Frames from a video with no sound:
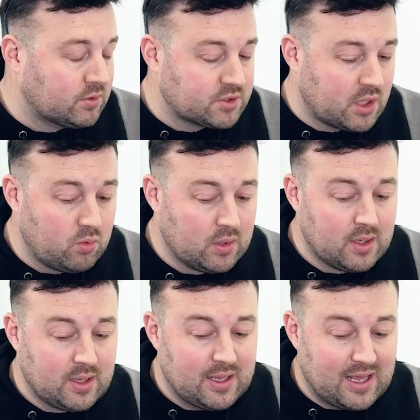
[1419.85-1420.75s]
So
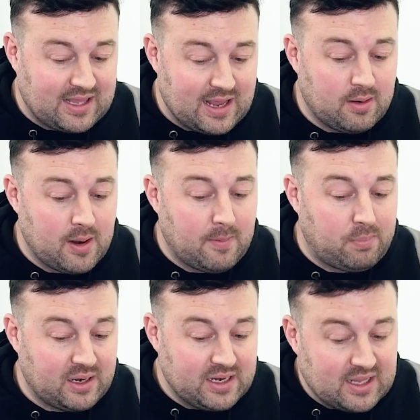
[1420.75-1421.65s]
again,
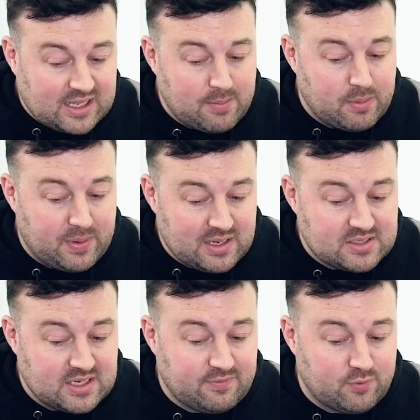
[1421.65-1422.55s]
plenty of
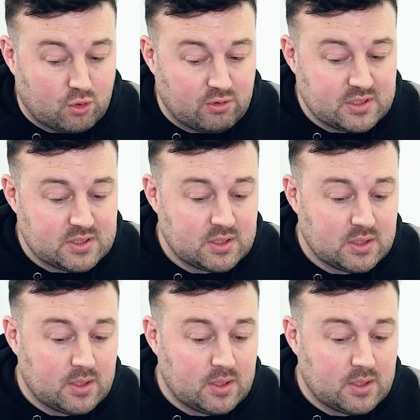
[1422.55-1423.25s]
capability for it,